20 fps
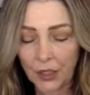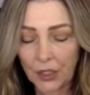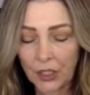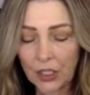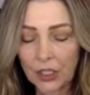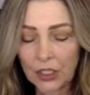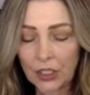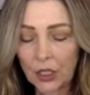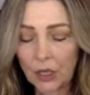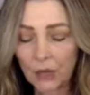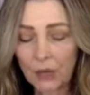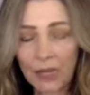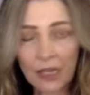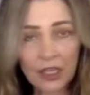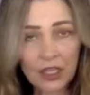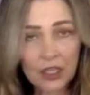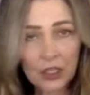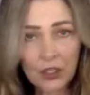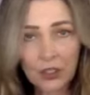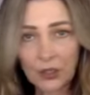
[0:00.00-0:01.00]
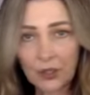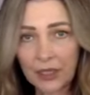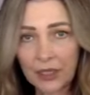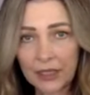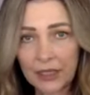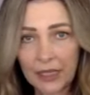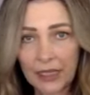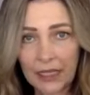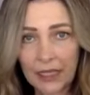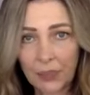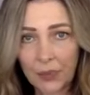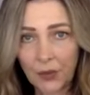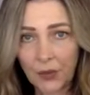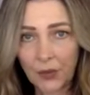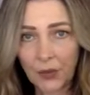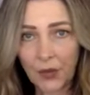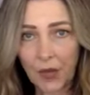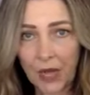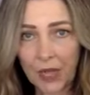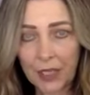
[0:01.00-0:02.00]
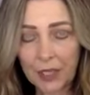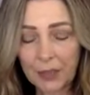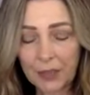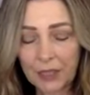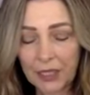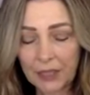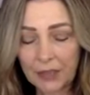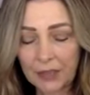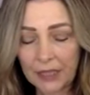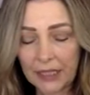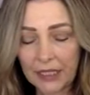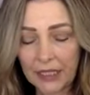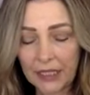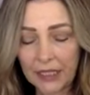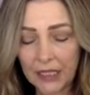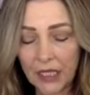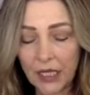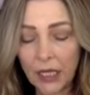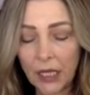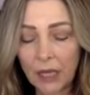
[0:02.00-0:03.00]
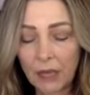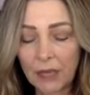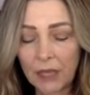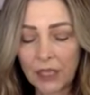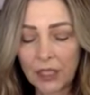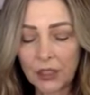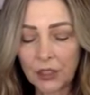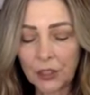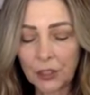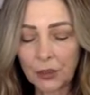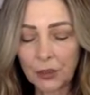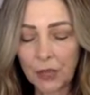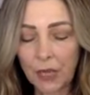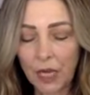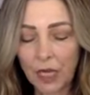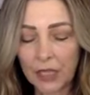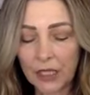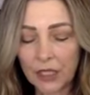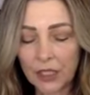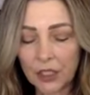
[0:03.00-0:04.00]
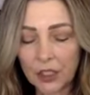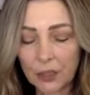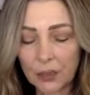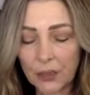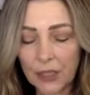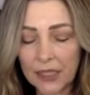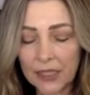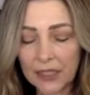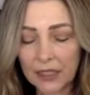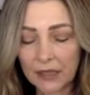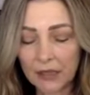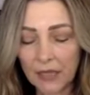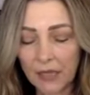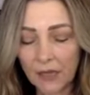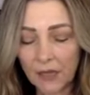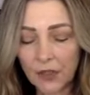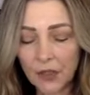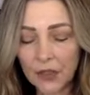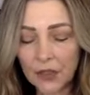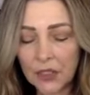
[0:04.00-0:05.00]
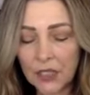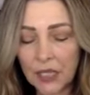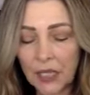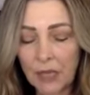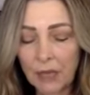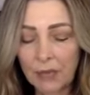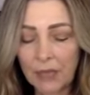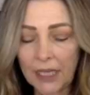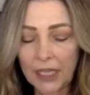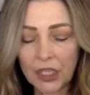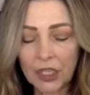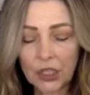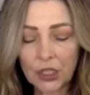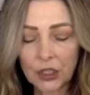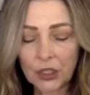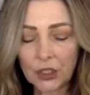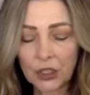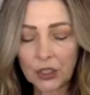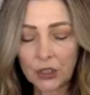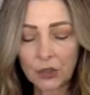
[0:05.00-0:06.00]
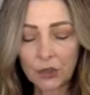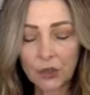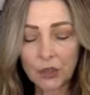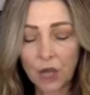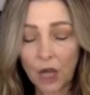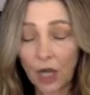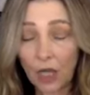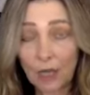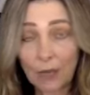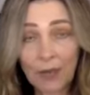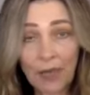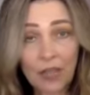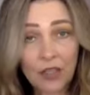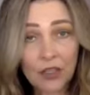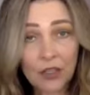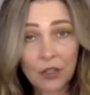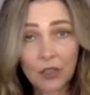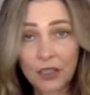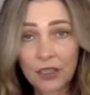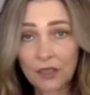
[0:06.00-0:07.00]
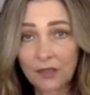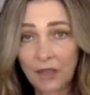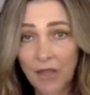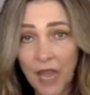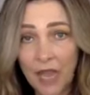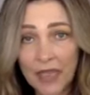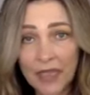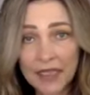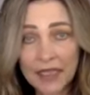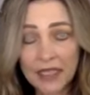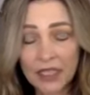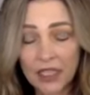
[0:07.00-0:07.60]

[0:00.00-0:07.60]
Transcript: So make sure you get that in with your IEP meeting. Make sure you get your present levels. Make sure you talk about your device.